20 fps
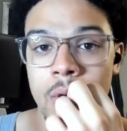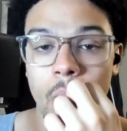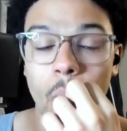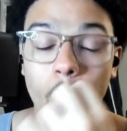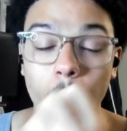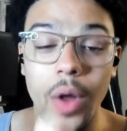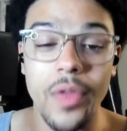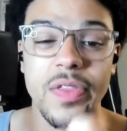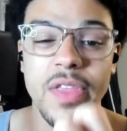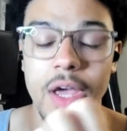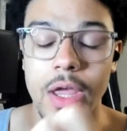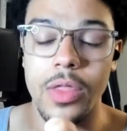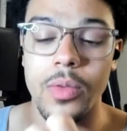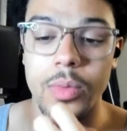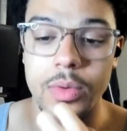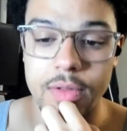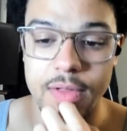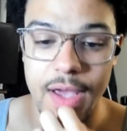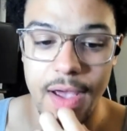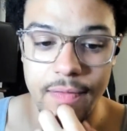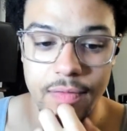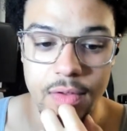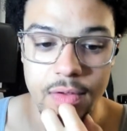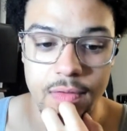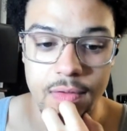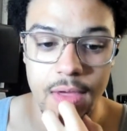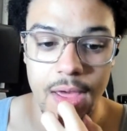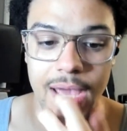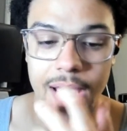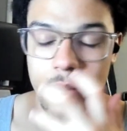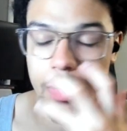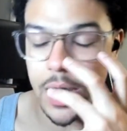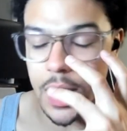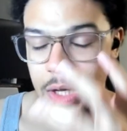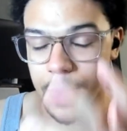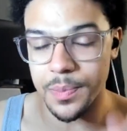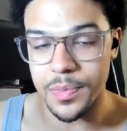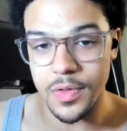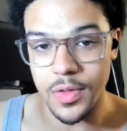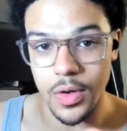what the other ones have to say when it
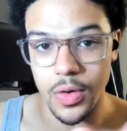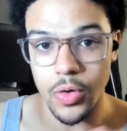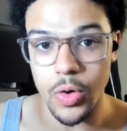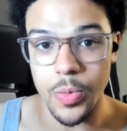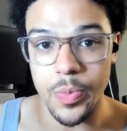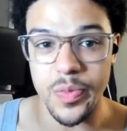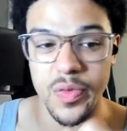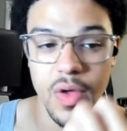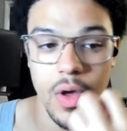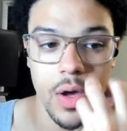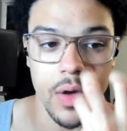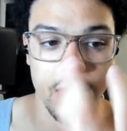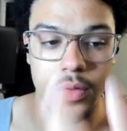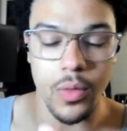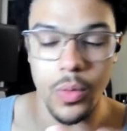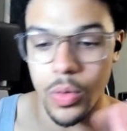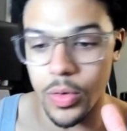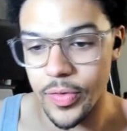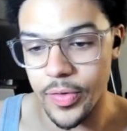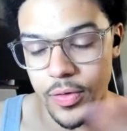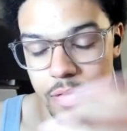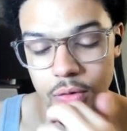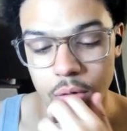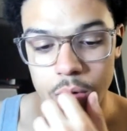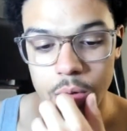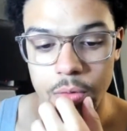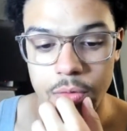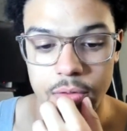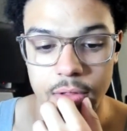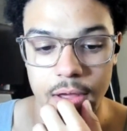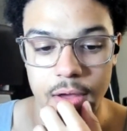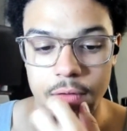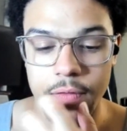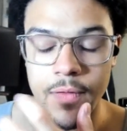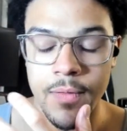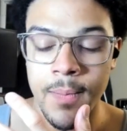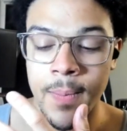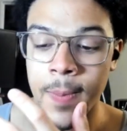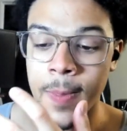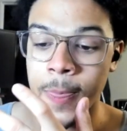comes to their group songs or their solo stuff
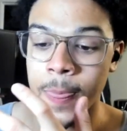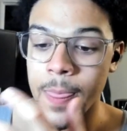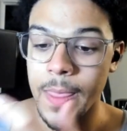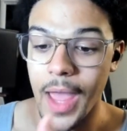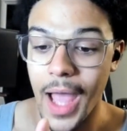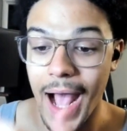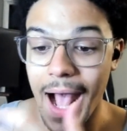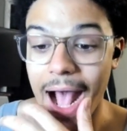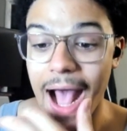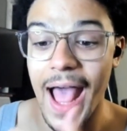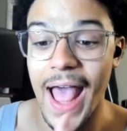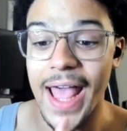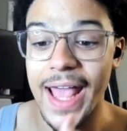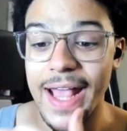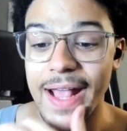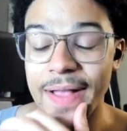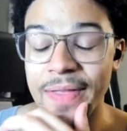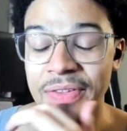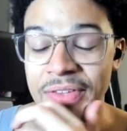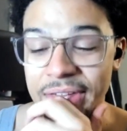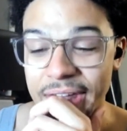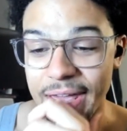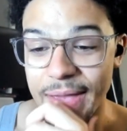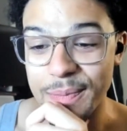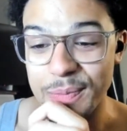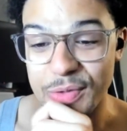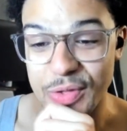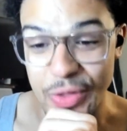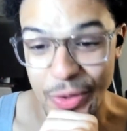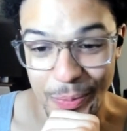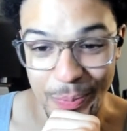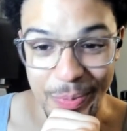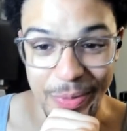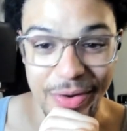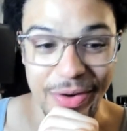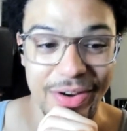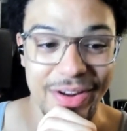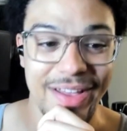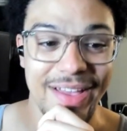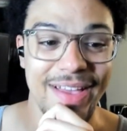i am
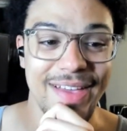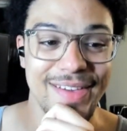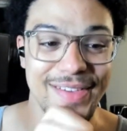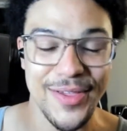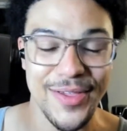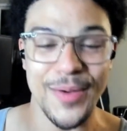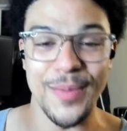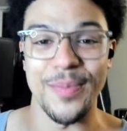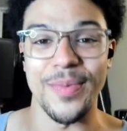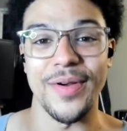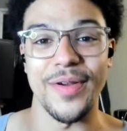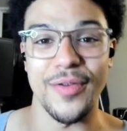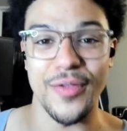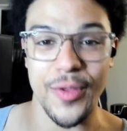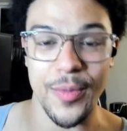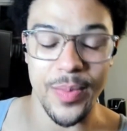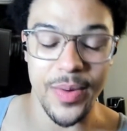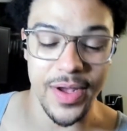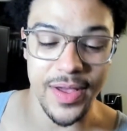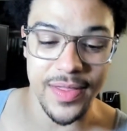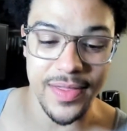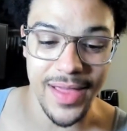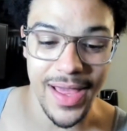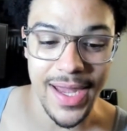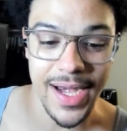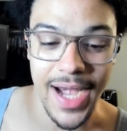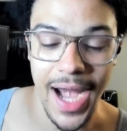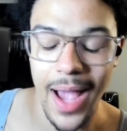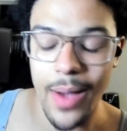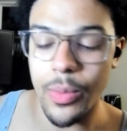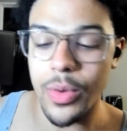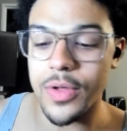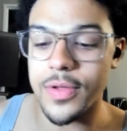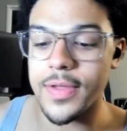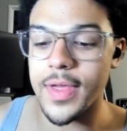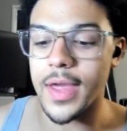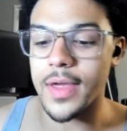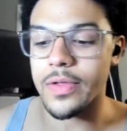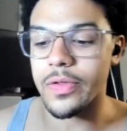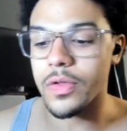super super super excited i will
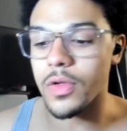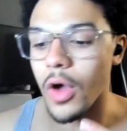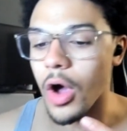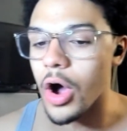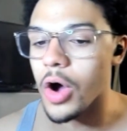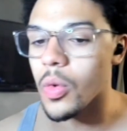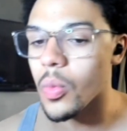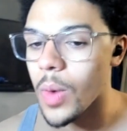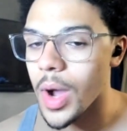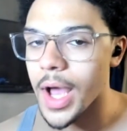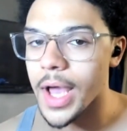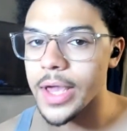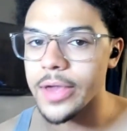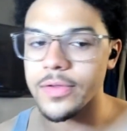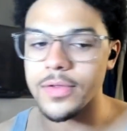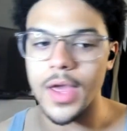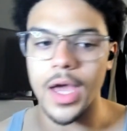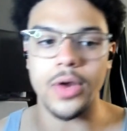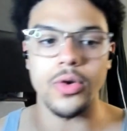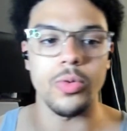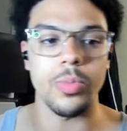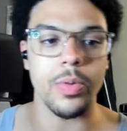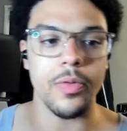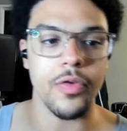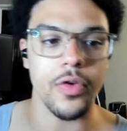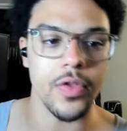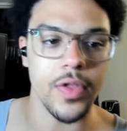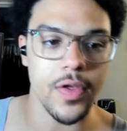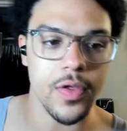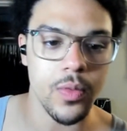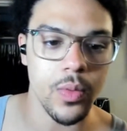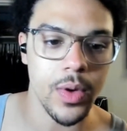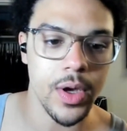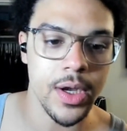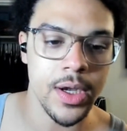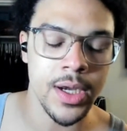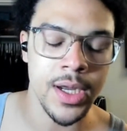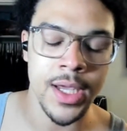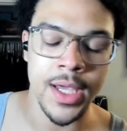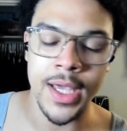say song wise i do prefer this
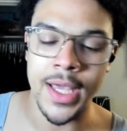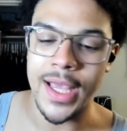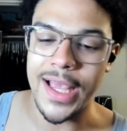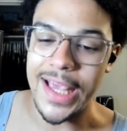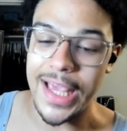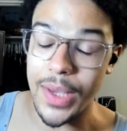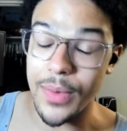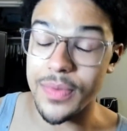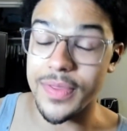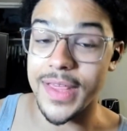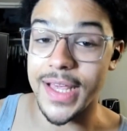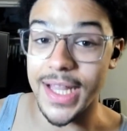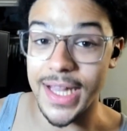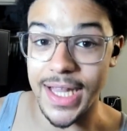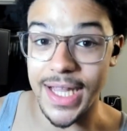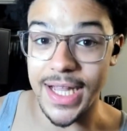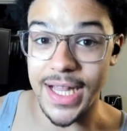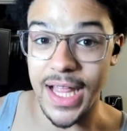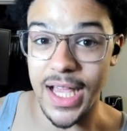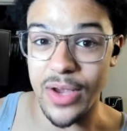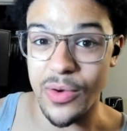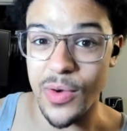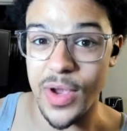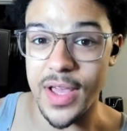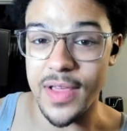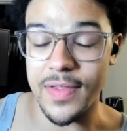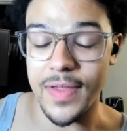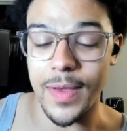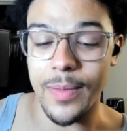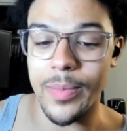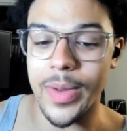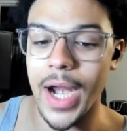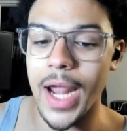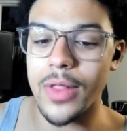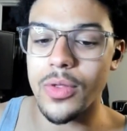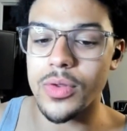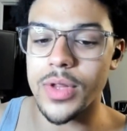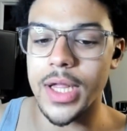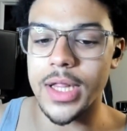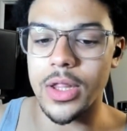one he was killing it like crazy but i
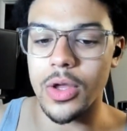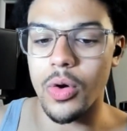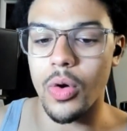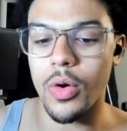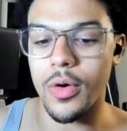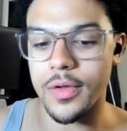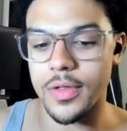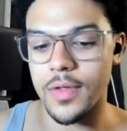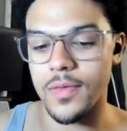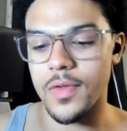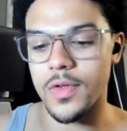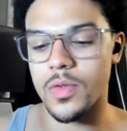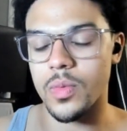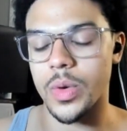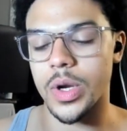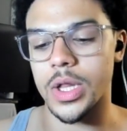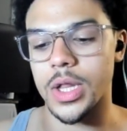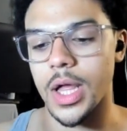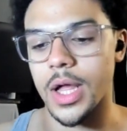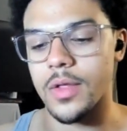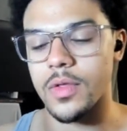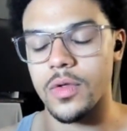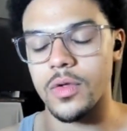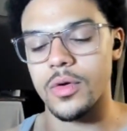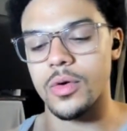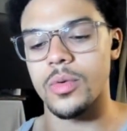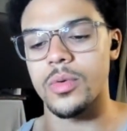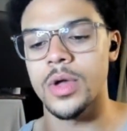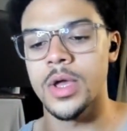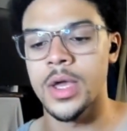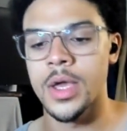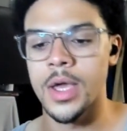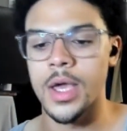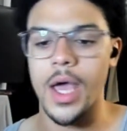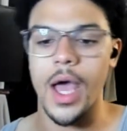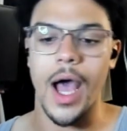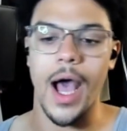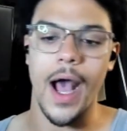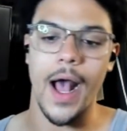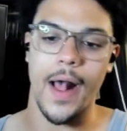do like the chorus of this one a lot too
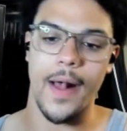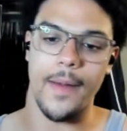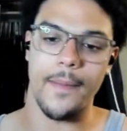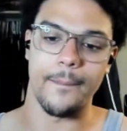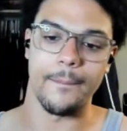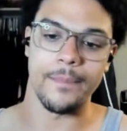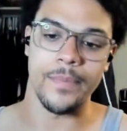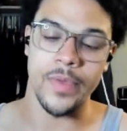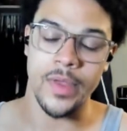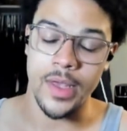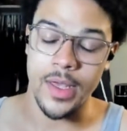um